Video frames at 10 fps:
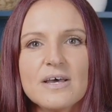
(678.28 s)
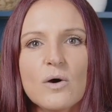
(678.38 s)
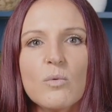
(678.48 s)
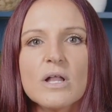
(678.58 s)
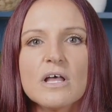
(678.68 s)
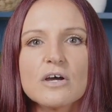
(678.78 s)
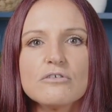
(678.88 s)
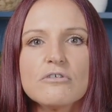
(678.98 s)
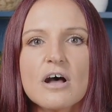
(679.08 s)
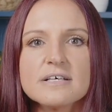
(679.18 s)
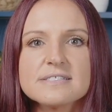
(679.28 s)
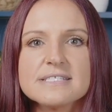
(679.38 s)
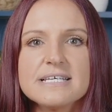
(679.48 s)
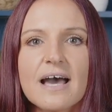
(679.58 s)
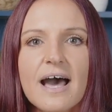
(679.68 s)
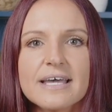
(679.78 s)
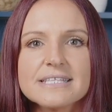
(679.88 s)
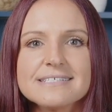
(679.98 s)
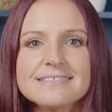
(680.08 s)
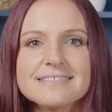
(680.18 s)
Well, across the
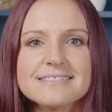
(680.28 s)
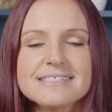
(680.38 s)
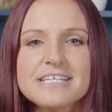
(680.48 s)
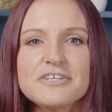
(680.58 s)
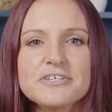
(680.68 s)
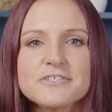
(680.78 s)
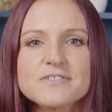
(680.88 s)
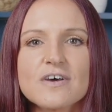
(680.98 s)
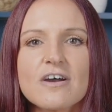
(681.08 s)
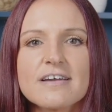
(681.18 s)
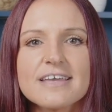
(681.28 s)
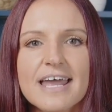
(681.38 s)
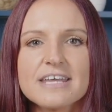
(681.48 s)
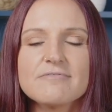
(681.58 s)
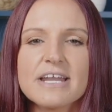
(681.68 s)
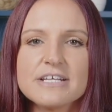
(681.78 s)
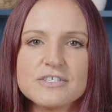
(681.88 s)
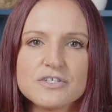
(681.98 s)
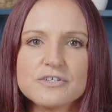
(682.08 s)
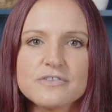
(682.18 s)
islands, seniors are getting ready to
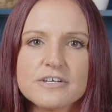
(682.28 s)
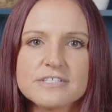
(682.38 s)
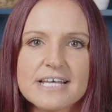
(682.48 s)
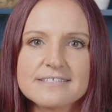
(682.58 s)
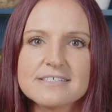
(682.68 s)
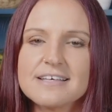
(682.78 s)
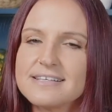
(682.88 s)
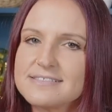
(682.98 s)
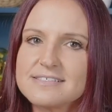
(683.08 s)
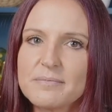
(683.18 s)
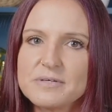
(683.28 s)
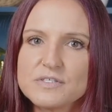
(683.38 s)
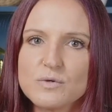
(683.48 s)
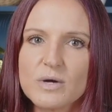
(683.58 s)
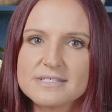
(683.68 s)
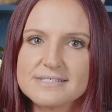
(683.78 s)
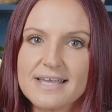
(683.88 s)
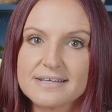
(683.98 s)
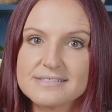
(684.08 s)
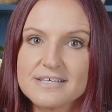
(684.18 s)
turn their tassel and step into what's
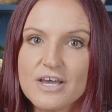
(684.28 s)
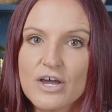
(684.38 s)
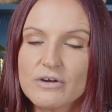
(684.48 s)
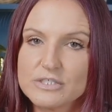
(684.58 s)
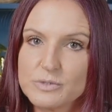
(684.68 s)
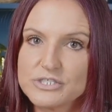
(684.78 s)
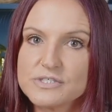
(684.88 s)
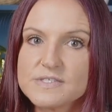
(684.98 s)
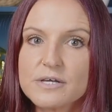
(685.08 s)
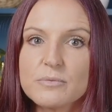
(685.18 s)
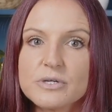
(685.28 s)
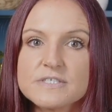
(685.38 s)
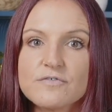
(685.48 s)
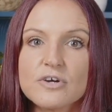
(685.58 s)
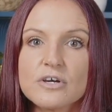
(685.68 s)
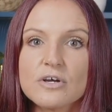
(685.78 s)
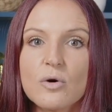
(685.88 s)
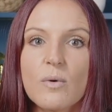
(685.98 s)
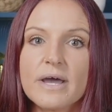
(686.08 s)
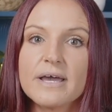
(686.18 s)
next. Graduation ceremonies for
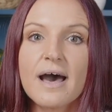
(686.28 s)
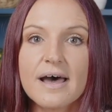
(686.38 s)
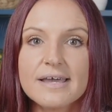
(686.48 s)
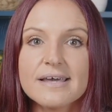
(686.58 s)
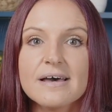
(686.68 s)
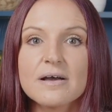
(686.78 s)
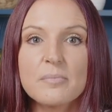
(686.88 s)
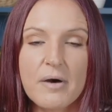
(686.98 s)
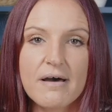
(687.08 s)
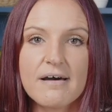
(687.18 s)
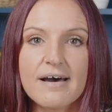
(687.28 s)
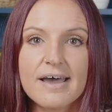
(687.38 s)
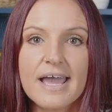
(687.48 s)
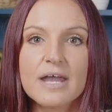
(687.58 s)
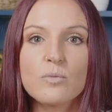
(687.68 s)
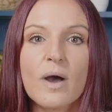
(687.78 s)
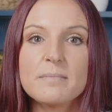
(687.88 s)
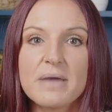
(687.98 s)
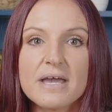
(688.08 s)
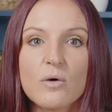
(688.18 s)
Kauai High, Kapaa High, and
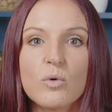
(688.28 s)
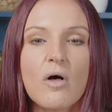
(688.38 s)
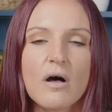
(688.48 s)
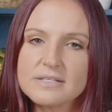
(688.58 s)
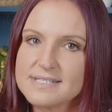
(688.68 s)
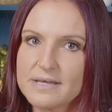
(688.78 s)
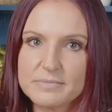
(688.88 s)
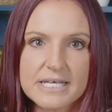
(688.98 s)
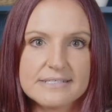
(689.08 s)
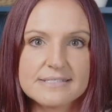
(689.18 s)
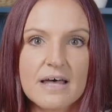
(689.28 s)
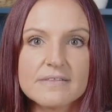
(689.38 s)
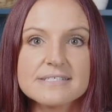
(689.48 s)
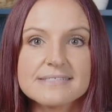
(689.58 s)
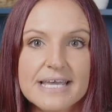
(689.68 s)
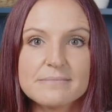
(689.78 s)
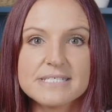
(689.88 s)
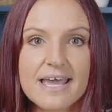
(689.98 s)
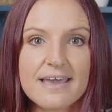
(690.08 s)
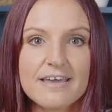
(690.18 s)
Waimea will all take place on the same
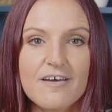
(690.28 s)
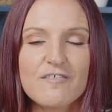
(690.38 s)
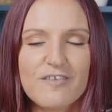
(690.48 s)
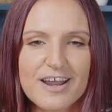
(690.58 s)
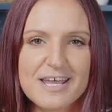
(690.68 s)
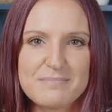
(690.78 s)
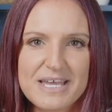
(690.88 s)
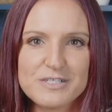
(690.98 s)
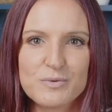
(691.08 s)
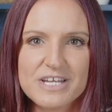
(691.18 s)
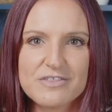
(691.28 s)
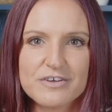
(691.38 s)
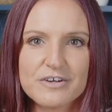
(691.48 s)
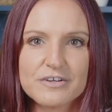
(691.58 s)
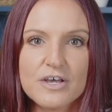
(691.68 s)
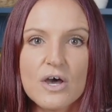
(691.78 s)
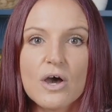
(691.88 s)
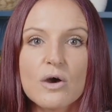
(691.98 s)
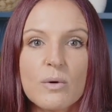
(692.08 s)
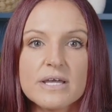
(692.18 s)
day, Friday, May 23rd.
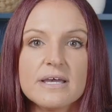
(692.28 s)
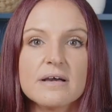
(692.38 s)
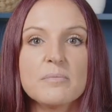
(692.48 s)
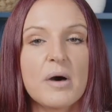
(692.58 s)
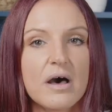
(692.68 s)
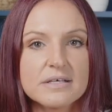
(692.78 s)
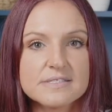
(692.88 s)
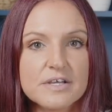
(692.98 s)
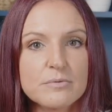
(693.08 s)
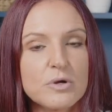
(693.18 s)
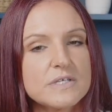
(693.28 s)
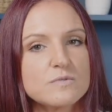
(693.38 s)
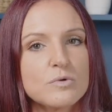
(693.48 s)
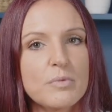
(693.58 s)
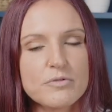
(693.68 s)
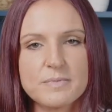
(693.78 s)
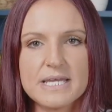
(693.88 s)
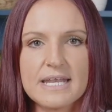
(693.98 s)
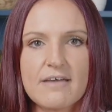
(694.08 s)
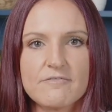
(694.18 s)
Kauai and Kapaa's ceremonies will both
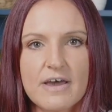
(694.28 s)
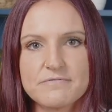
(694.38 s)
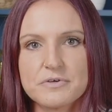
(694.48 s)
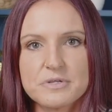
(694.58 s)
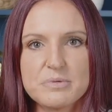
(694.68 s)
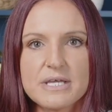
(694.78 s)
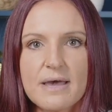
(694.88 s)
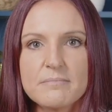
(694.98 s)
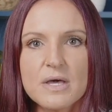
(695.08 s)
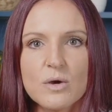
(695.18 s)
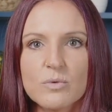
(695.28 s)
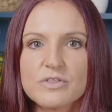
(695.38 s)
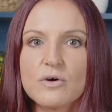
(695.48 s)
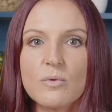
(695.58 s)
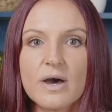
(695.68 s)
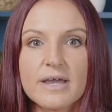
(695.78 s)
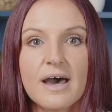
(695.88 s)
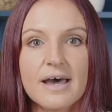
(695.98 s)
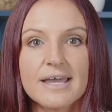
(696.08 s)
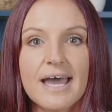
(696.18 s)
begin at 5:30 p.m., with Kauai
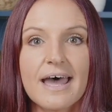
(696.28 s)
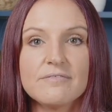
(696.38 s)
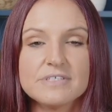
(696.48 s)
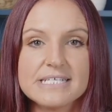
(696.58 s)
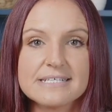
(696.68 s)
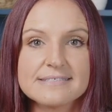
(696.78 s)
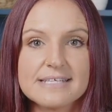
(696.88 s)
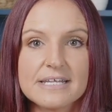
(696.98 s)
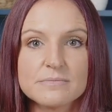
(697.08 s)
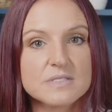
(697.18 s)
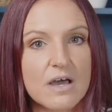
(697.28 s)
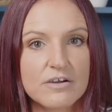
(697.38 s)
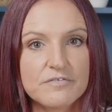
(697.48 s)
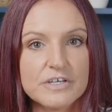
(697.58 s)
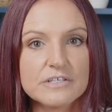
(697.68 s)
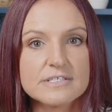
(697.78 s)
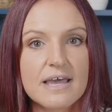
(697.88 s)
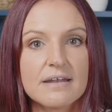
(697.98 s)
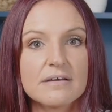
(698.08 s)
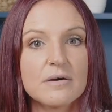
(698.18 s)
High at Vidina Stadium Soccer Field
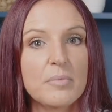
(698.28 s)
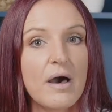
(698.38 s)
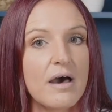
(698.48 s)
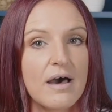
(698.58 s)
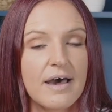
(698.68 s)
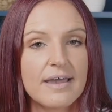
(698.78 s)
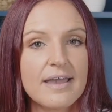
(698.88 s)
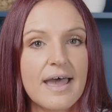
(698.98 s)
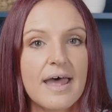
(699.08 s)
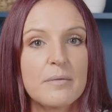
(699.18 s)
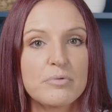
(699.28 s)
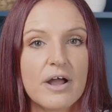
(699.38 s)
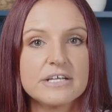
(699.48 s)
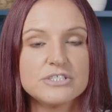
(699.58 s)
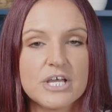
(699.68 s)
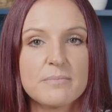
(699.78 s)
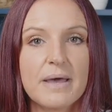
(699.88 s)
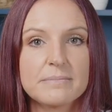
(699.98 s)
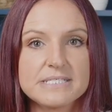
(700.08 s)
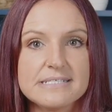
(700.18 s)
and Kapaa High at Brian J.
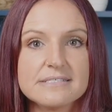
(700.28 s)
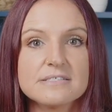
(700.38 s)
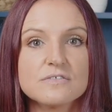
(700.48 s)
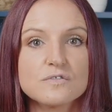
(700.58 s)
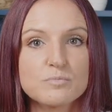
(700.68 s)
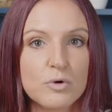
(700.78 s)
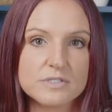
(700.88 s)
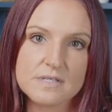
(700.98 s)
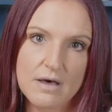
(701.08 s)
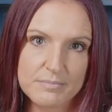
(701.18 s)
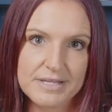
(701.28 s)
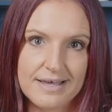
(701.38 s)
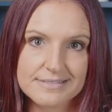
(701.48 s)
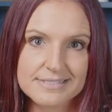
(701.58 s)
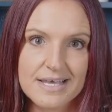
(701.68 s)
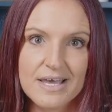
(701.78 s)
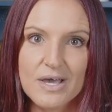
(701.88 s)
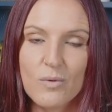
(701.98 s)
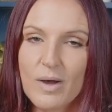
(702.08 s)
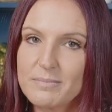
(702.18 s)
Baptiste Sports Complex.
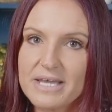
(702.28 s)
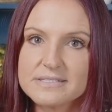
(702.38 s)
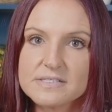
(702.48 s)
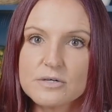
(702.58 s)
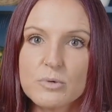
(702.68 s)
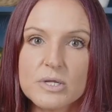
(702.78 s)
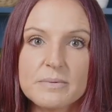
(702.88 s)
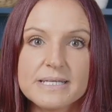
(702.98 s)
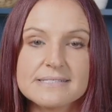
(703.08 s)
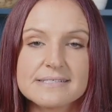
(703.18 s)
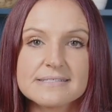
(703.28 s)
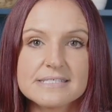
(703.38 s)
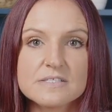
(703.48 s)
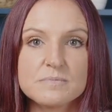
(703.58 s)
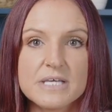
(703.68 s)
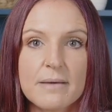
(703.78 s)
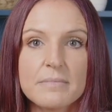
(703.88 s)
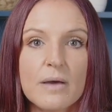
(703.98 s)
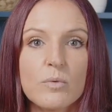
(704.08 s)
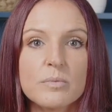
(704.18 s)
Waimea's ceremony begins at 6 p.m.
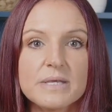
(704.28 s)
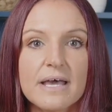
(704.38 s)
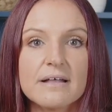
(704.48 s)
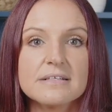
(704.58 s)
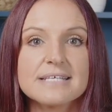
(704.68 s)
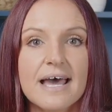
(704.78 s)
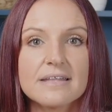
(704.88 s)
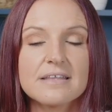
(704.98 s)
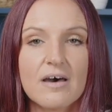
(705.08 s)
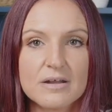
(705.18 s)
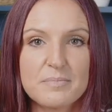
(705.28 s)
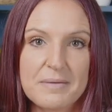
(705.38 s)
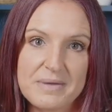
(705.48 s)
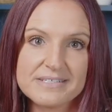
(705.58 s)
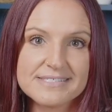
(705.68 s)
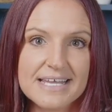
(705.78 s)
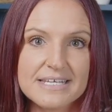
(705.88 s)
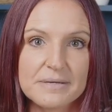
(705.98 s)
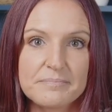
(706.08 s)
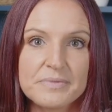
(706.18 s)
and will be held at the Hanapepe
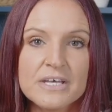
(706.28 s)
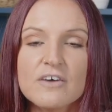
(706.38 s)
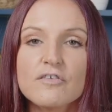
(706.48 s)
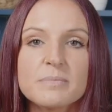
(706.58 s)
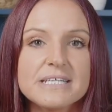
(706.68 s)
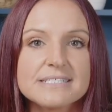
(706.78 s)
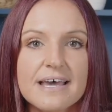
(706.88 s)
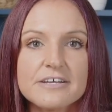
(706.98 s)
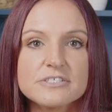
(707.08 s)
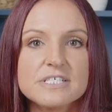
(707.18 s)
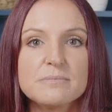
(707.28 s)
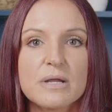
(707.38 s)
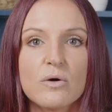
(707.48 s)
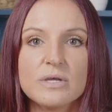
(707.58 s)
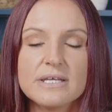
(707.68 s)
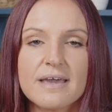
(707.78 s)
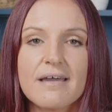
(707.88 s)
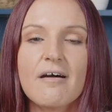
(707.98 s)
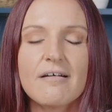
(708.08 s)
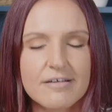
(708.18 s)
Stadium. From the entire team at Hō'ike,
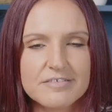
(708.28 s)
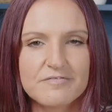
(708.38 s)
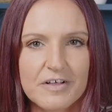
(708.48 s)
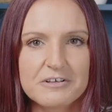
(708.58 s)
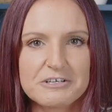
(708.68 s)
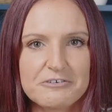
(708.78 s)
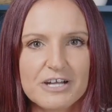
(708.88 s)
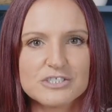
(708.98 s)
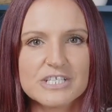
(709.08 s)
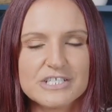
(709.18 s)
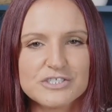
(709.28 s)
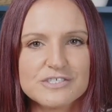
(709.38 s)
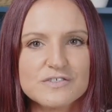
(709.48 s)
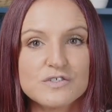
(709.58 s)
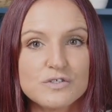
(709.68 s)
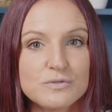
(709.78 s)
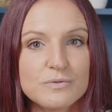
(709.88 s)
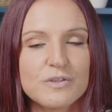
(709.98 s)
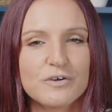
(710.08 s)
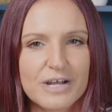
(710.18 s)
a heartfelt congratulations to
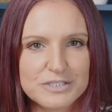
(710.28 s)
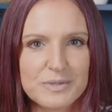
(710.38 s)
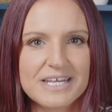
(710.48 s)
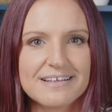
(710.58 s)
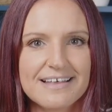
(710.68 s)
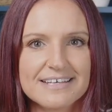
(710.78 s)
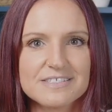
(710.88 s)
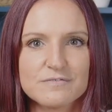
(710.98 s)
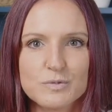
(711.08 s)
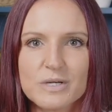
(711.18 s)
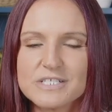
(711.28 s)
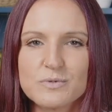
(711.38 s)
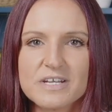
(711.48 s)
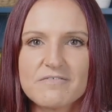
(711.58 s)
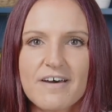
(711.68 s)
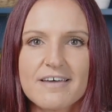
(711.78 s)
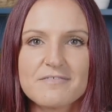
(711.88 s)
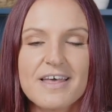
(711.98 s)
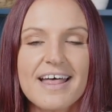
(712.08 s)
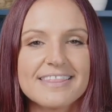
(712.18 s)
the graduating class of 2025.
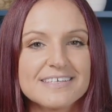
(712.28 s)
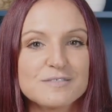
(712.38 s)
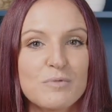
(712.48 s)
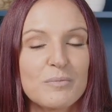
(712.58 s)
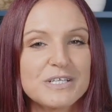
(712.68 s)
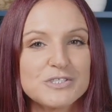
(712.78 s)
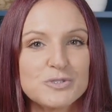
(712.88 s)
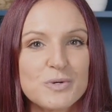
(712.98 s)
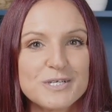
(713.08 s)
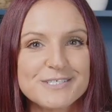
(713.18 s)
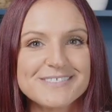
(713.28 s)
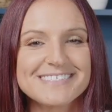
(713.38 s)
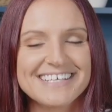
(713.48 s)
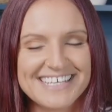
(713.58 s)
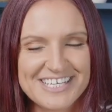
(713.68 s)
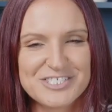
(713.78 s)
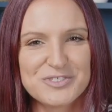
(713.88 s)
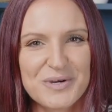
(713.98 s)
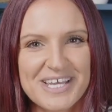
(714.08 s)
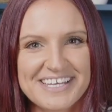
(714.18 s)
This moment is yours.
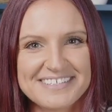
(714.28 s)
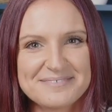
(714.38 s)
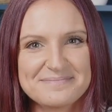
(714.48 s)
Enjoy it.